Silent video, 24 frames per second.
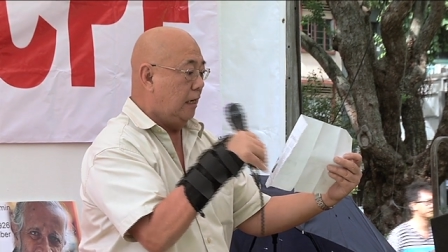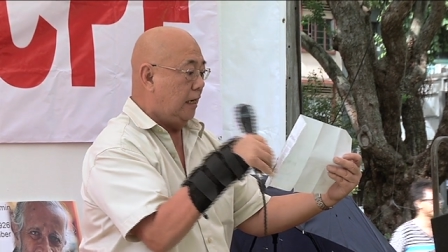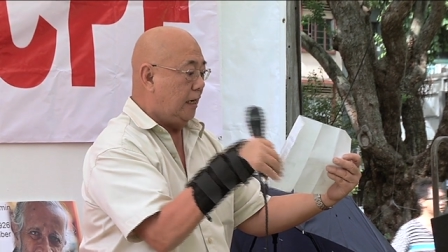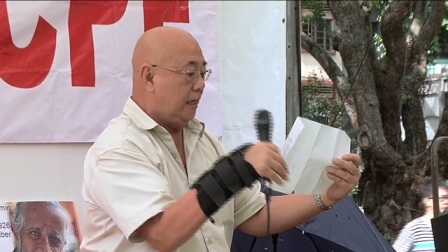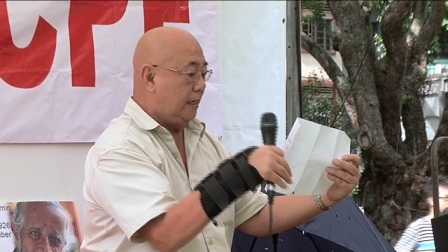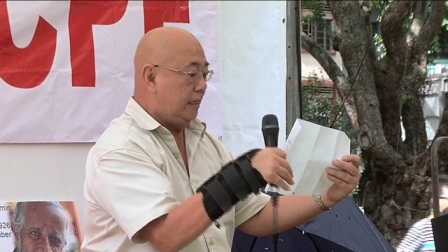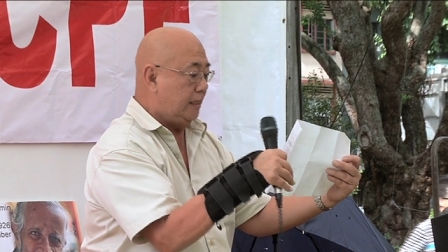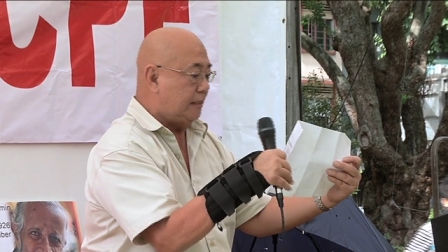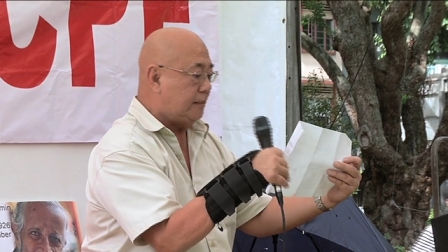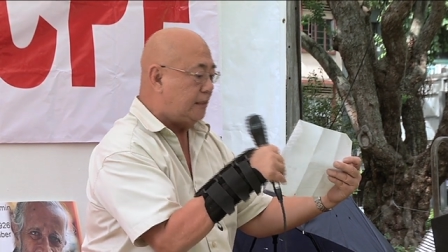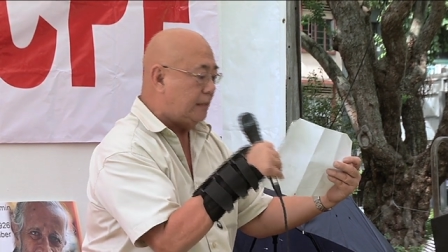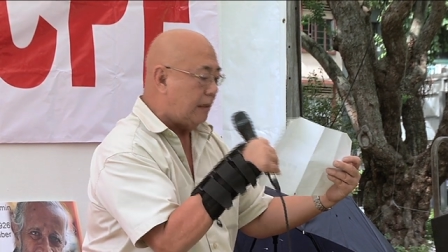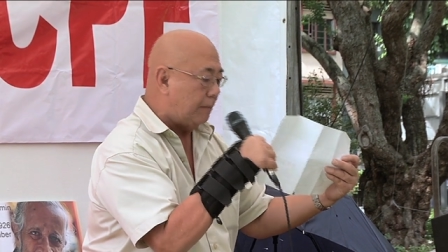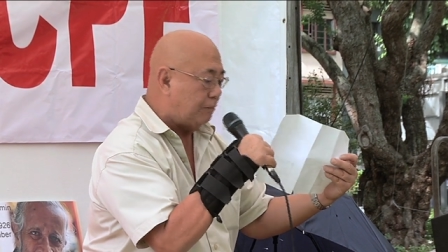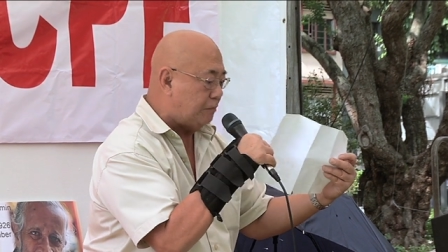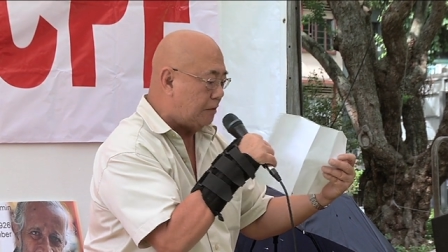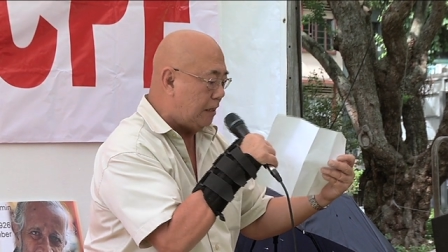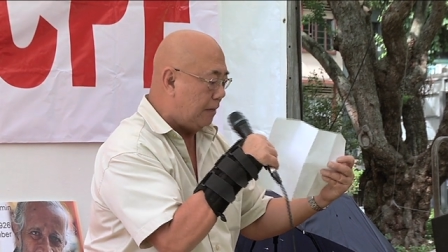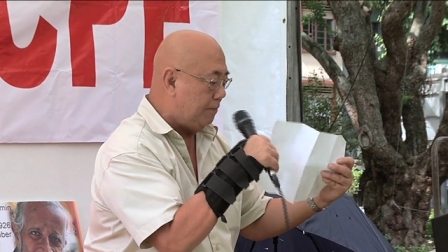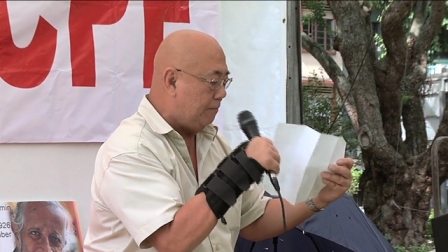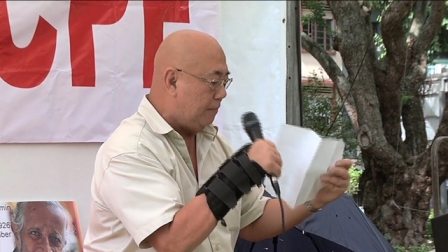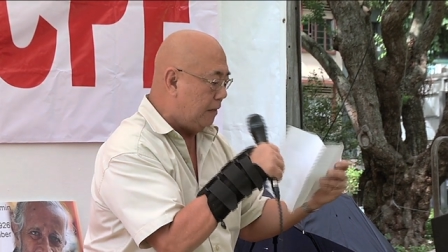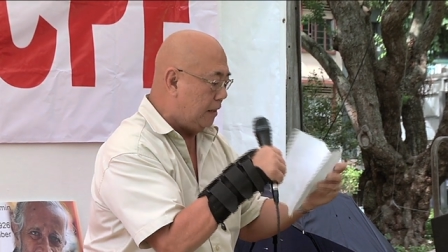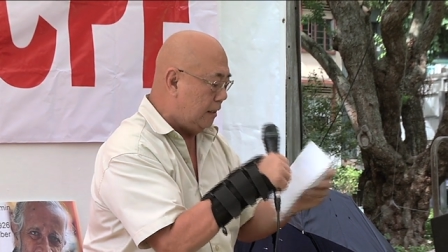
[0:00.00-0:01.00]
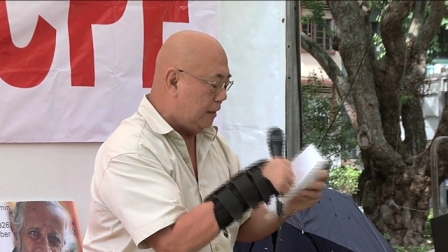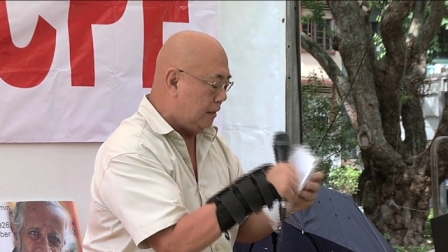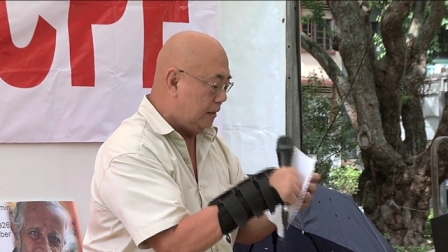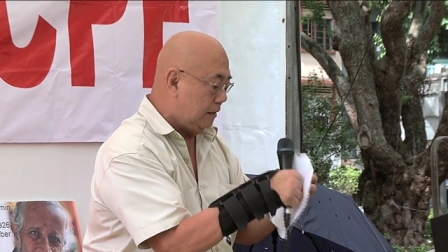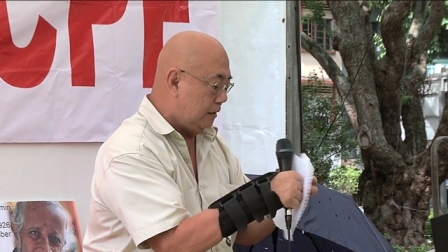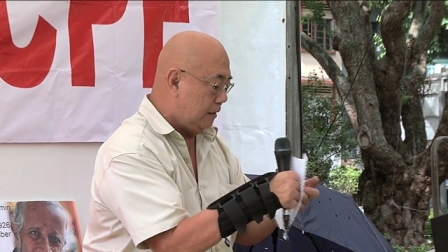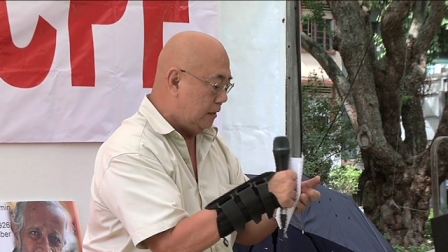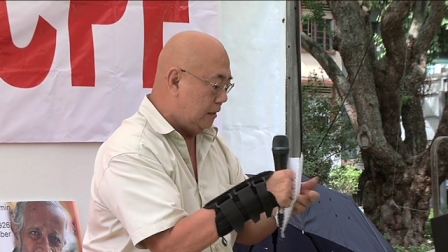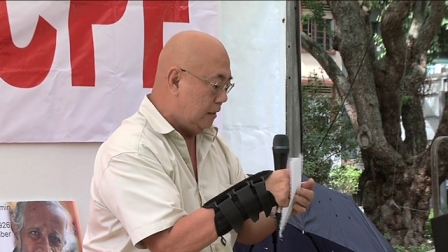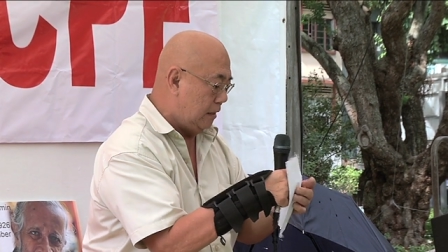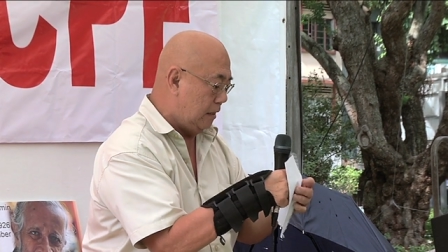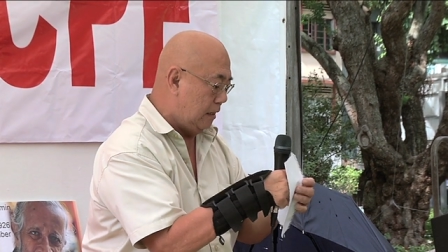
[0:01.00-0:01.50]
uh, September,
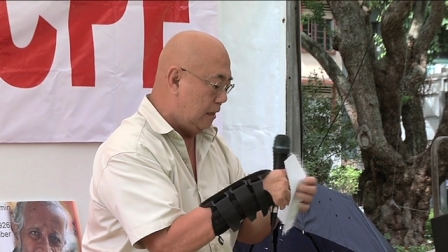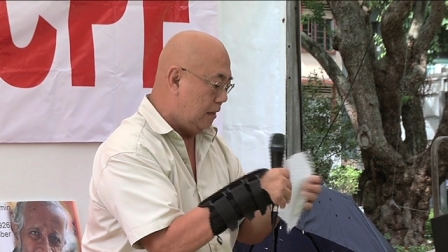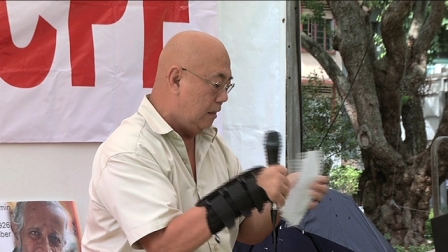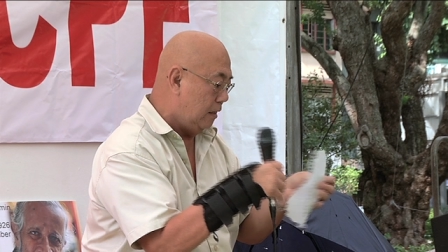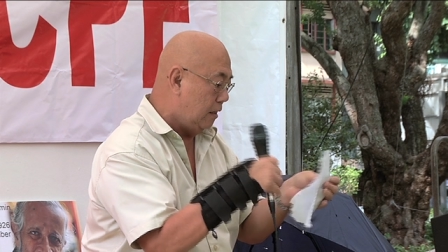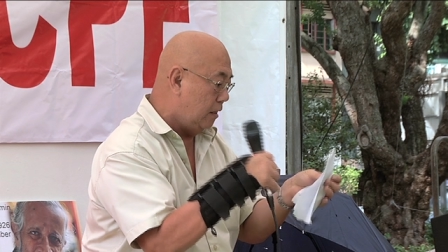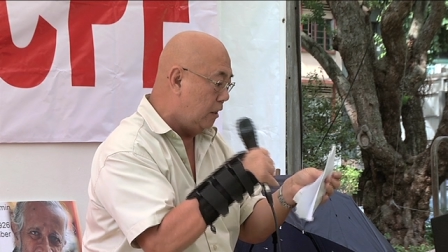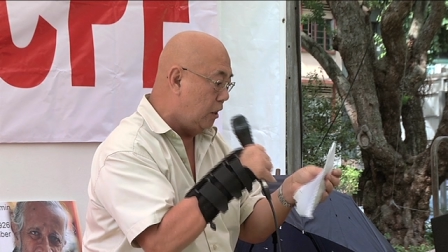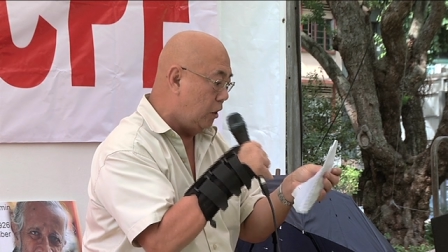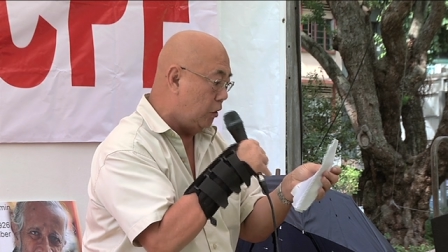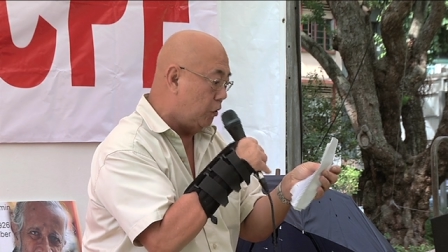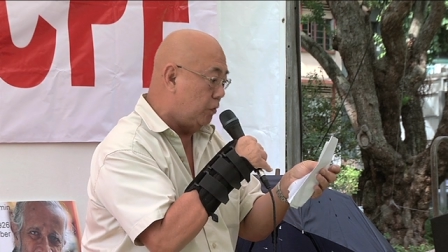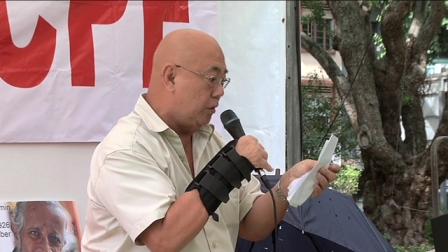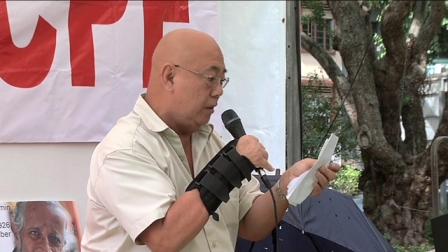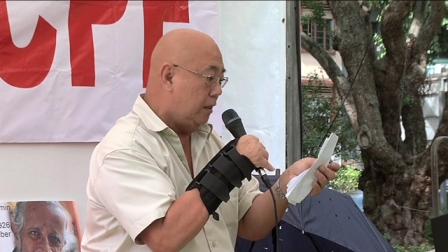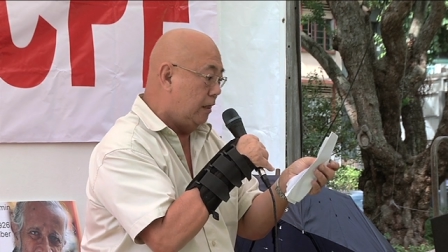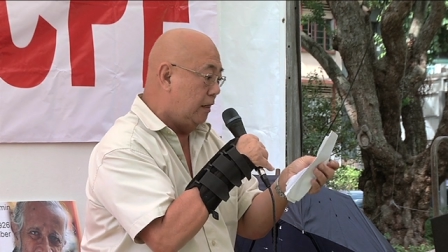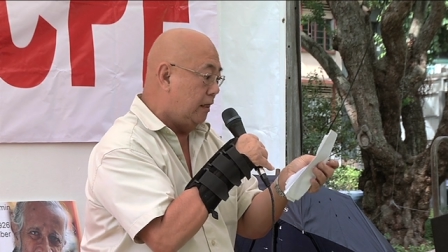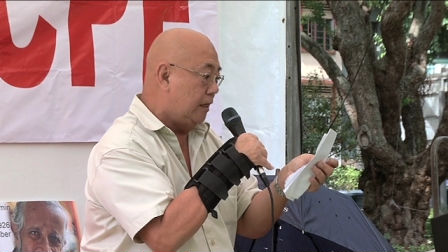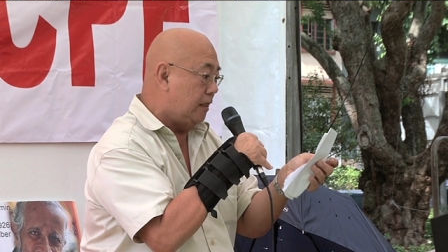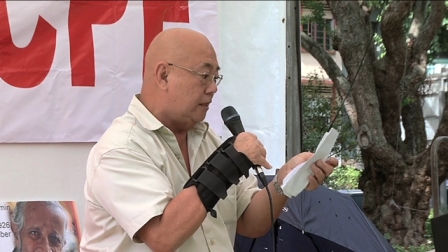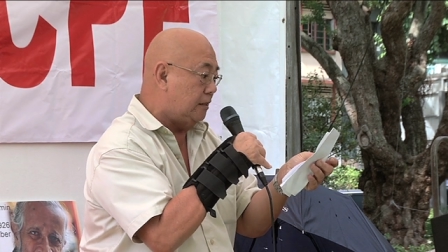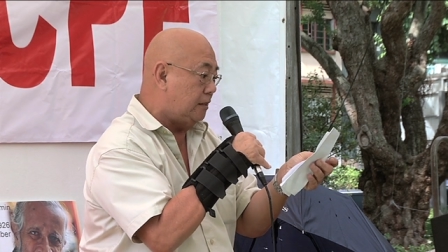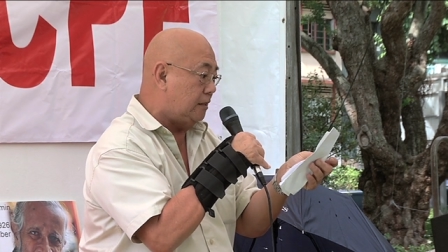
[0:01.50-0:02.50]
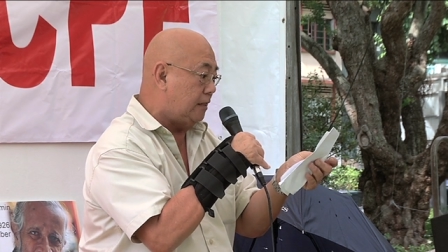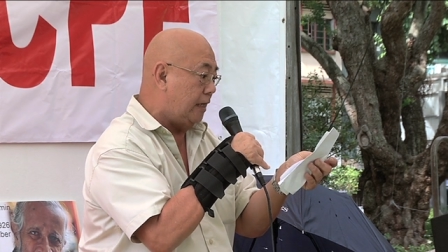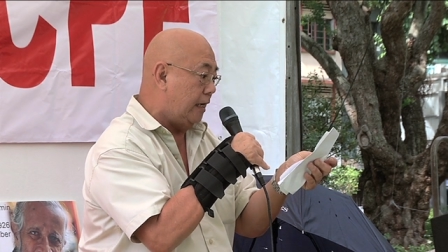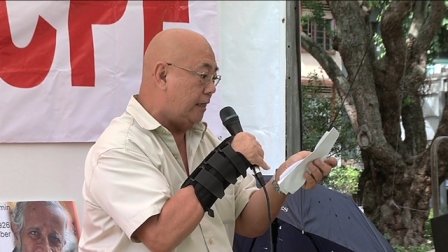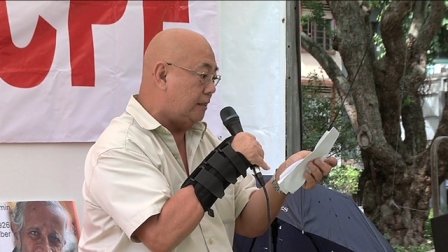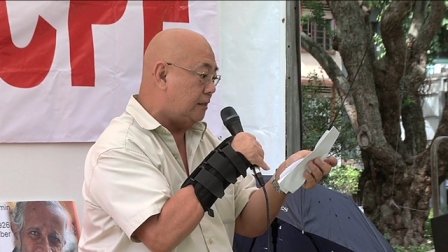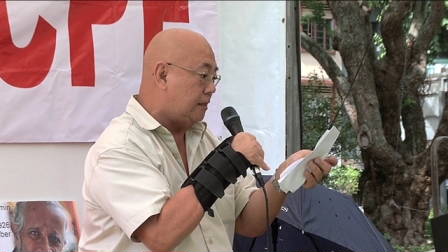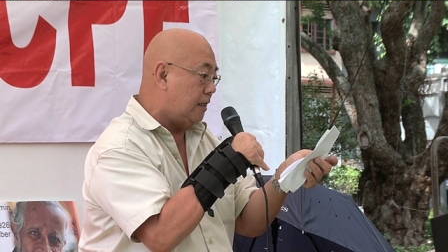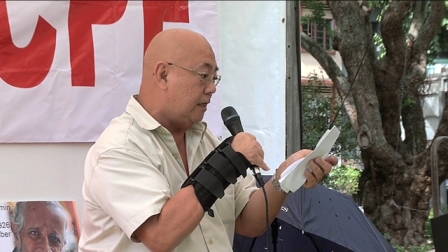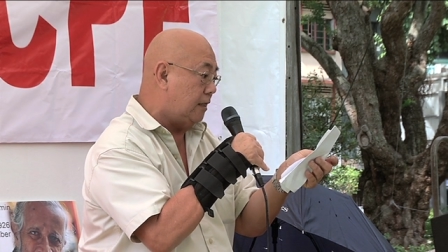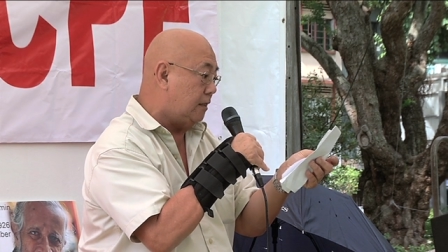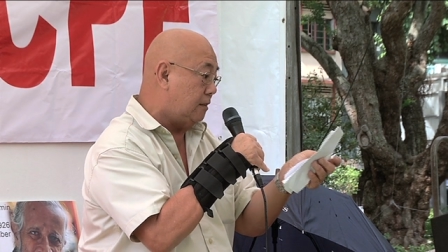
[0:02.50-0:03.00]
no, it's
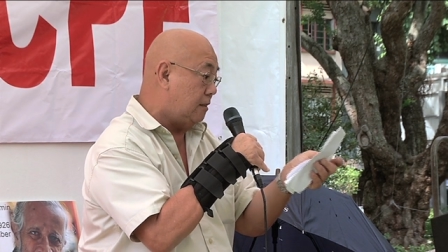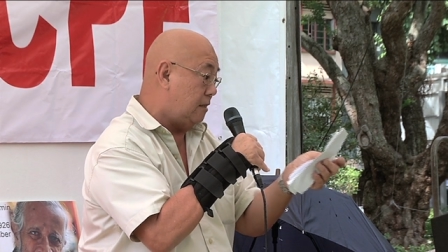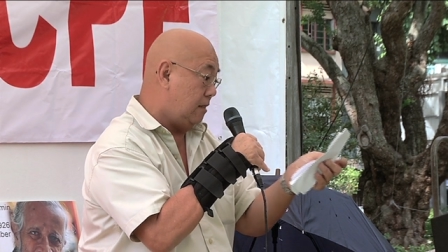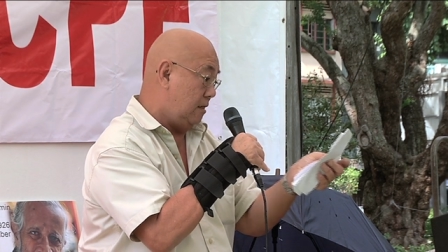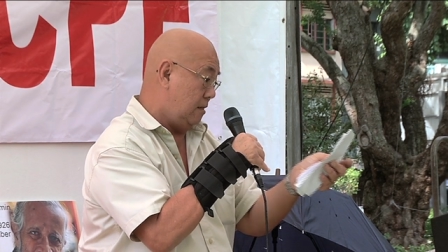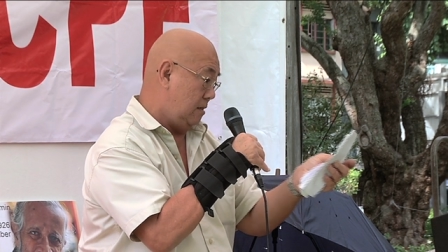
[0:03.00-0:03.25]
dated